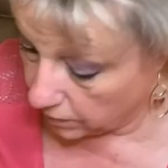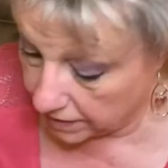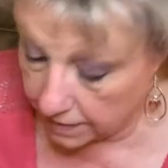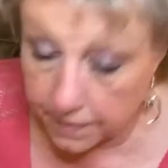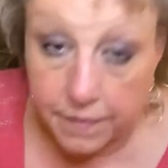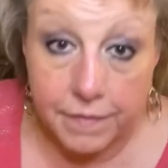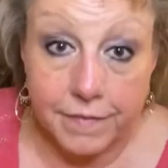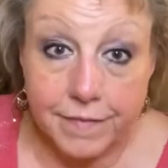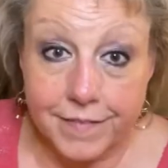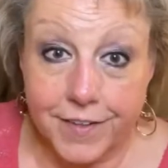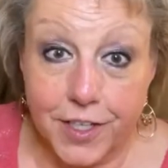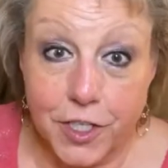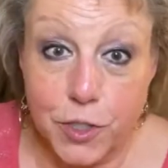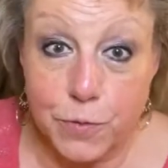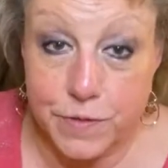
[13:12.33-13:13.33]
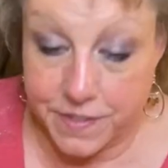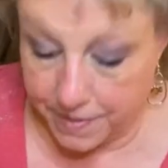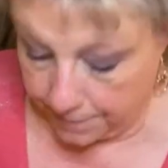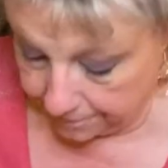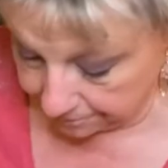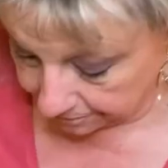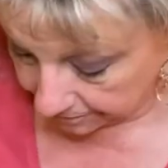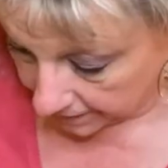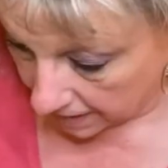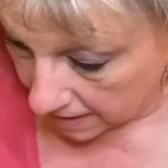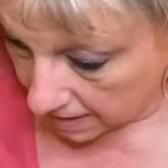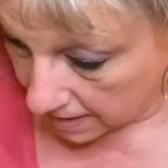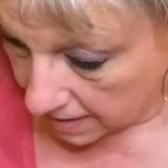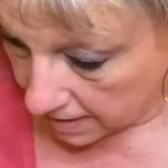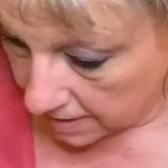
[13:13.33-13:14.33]
can use some.
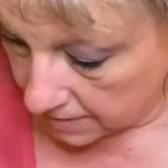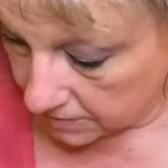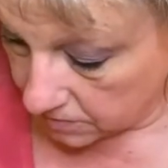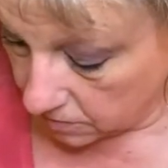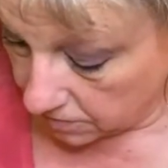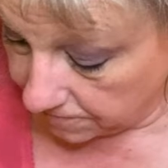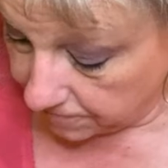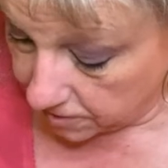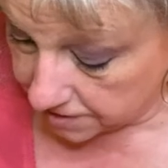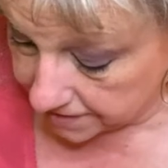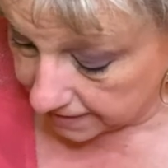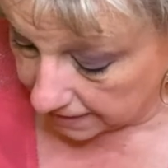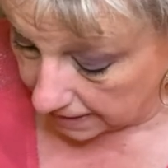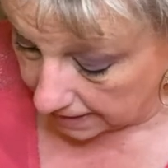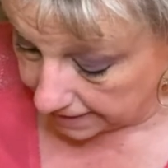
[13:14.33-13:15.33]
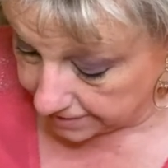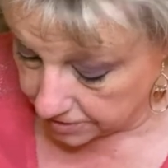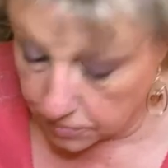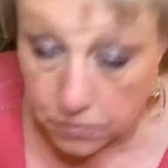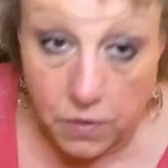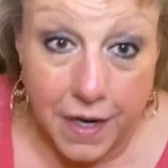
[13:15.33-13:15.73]
So the first thing I do,